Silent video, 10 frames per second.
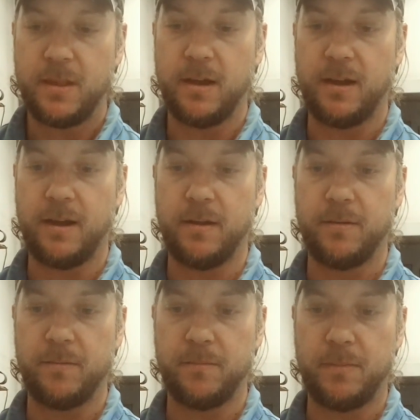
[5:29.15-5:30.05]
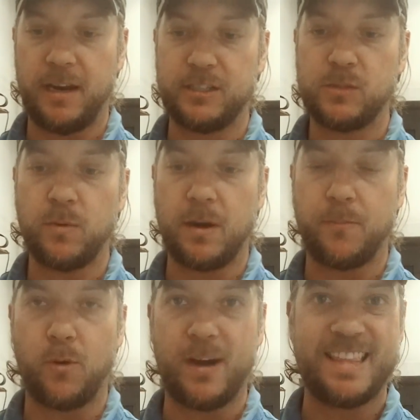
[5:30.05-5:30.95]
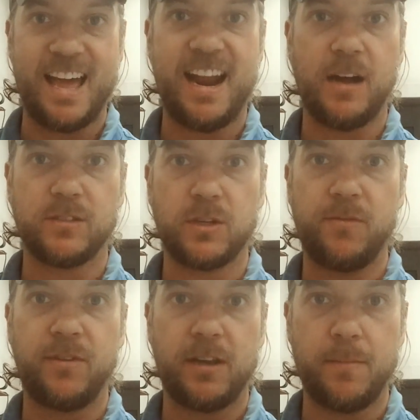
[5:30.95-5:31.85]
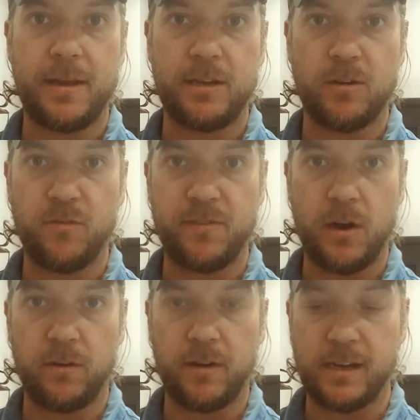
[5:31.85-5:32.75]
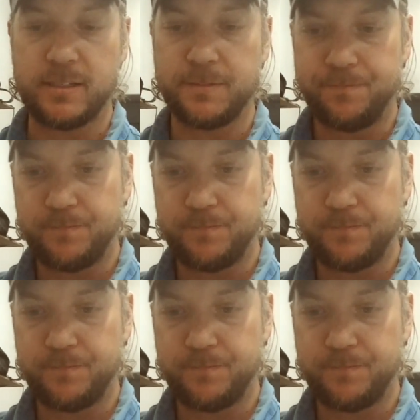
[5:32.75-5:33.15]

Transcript: But I just wanted to point that out. So if you're gonna make your own ferro rods,